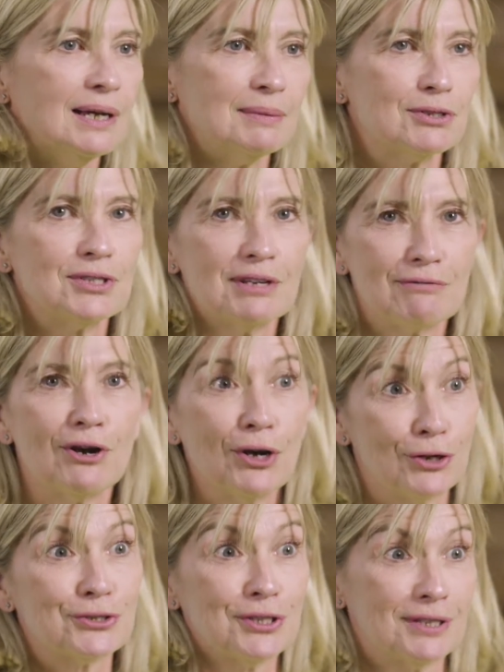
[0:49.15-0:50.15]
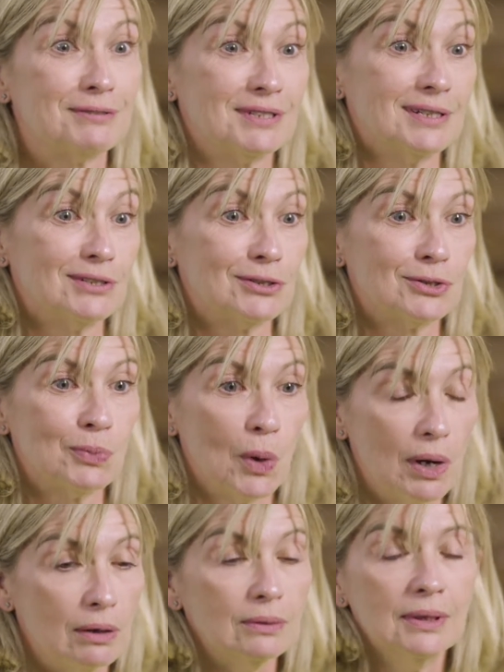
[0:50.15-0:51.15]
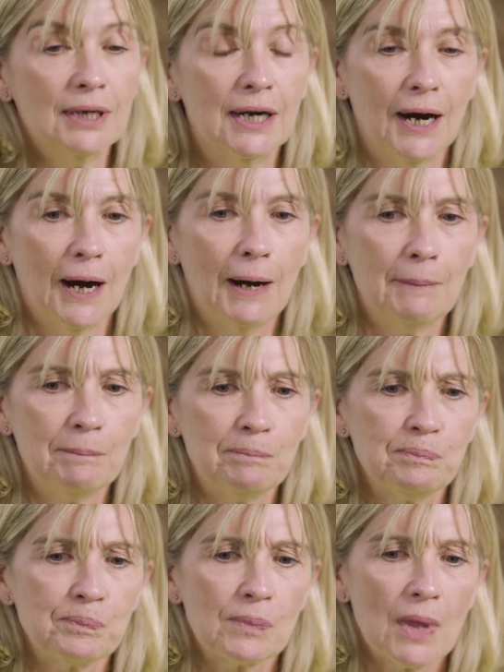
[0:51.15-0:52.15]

because there are lots of those things as well. Um,